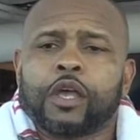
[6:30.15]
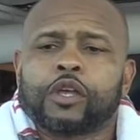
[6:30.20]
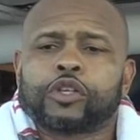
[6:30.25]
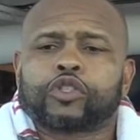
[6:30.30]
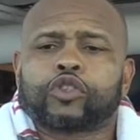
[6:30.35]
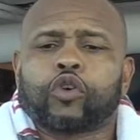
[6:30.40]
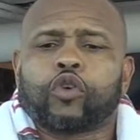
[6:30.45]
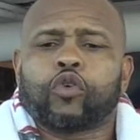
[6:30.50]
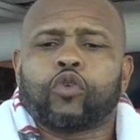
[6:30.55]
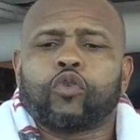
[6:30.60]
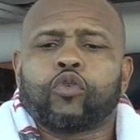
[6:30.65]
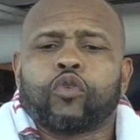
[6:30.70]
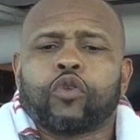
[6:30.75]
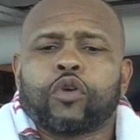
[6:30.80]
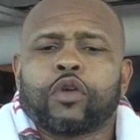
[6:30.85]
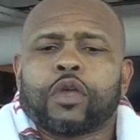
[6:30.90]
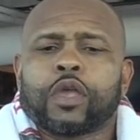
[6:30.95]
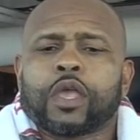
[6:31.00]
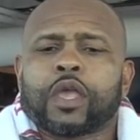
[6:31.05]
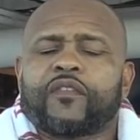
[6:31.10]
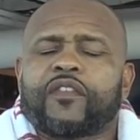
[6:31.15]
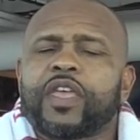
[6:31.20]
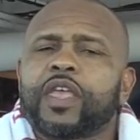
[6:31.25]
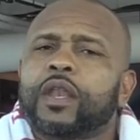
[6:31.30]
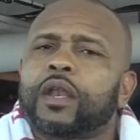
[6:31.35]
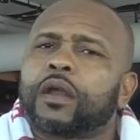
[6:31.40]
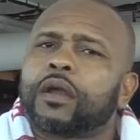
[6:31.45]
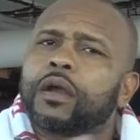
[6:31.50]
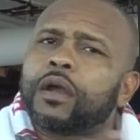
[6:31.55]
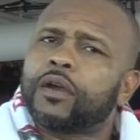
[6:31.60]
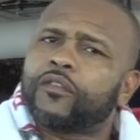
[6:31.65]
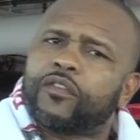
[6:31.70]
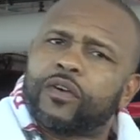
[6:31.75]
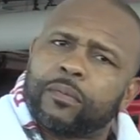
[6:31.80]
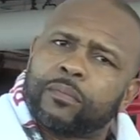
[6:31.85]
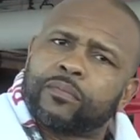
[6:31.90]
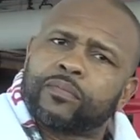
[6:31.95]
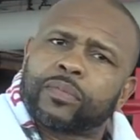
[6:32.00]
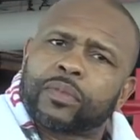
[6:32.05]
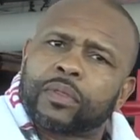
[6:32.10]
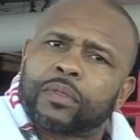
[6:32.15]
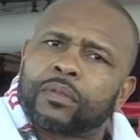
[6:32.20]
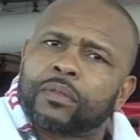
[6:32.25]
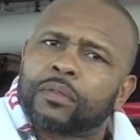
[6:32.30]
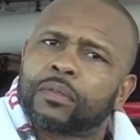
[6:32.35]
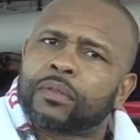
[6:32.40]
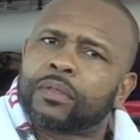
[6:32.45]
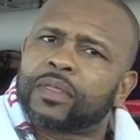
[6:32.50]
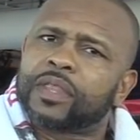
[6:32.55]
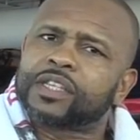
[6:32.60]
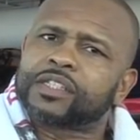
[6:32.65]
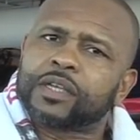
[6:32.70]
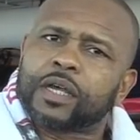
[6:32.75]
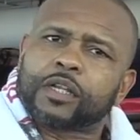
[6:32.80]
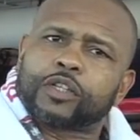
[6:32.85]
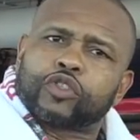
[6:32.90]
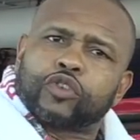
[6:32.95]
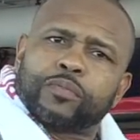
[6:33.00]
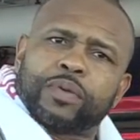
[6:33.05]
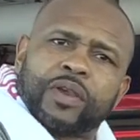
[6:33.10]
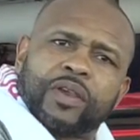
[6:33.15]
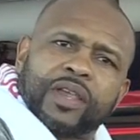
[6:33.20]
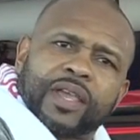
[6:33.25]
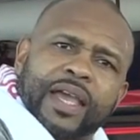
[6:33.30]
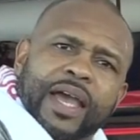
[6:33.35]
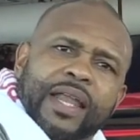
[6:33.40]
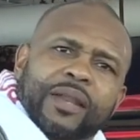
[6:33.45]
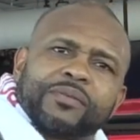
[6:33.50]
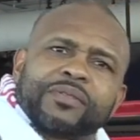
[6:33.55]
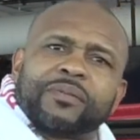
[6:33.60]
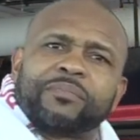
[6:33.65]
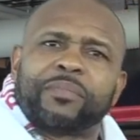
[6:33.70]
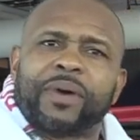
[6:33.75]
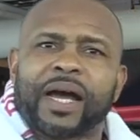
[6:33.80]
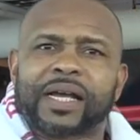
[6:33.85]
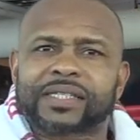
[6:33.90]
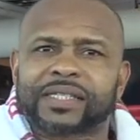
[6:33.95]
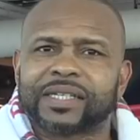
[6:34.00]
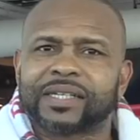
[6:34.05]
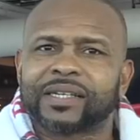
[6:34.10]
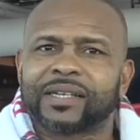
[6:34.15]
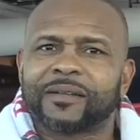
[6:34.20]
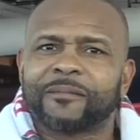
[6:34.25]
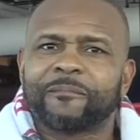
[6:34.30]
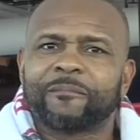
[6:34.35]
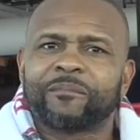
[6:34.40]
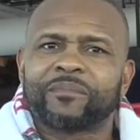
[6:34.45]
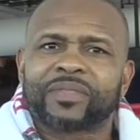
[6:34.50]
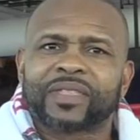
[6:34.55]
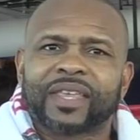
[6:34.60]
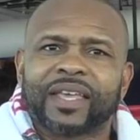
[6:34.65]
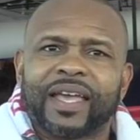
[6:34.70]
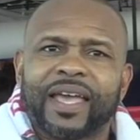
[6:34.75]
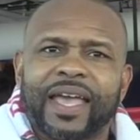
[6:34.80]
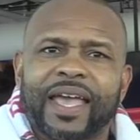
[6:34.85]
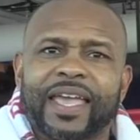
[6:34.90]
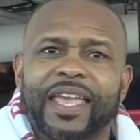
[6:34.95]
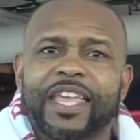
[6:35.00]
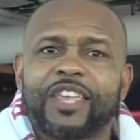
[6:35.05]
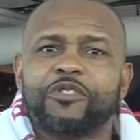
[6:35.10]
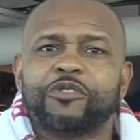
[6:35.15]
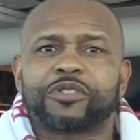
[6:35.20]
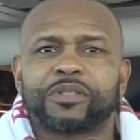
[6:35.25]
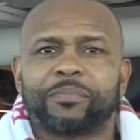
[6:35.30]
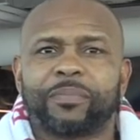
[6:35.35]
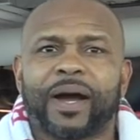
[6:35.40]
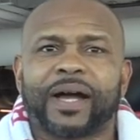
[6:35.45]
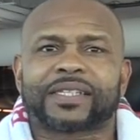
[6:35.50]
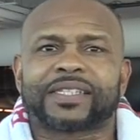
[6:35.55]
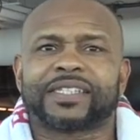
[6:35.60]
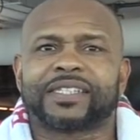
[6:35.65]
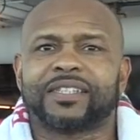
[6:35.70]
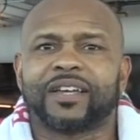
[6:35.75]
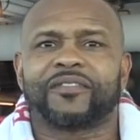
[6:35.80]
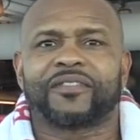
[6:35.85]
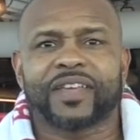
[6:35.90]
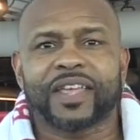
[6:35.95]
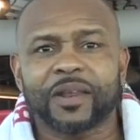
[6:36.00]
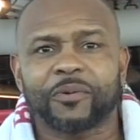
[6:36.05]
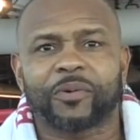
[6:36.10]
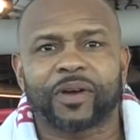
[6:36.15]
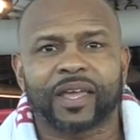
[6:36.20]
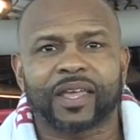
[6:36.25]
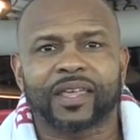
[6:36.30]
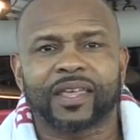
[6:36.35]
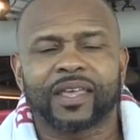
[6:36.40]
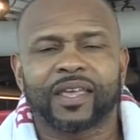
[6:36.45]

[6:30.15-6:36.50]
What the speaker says: So if he learned from this other superior guy that was in boxing, and he used to box himself anyway,